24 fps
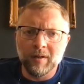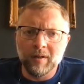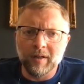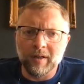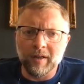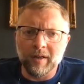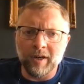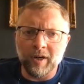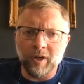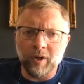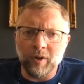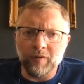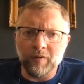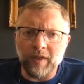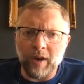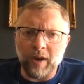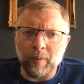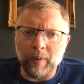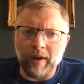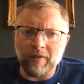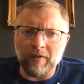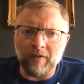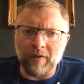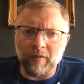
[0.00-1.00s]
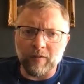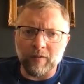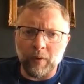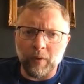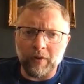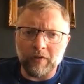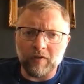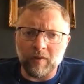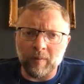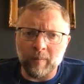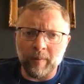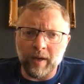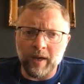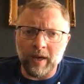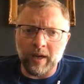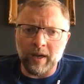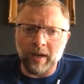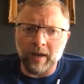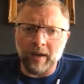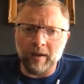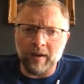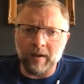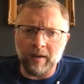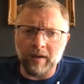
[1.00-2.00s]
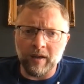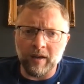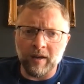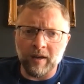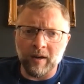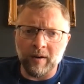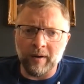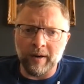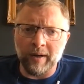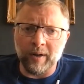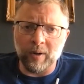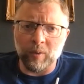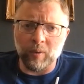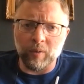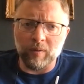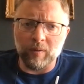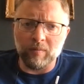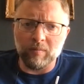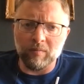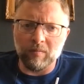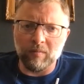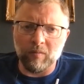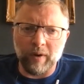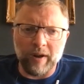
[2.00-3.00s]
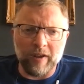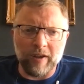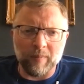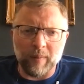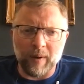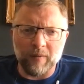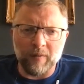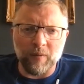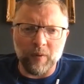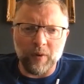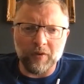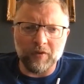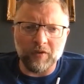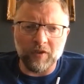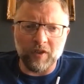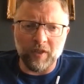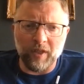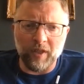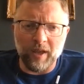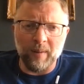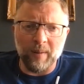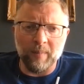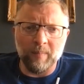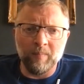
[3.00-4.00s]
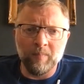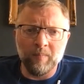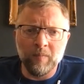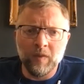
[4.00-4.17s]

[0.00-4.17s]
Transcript: You know, if they raise their voice to me, you know, I don't raise my voice to them.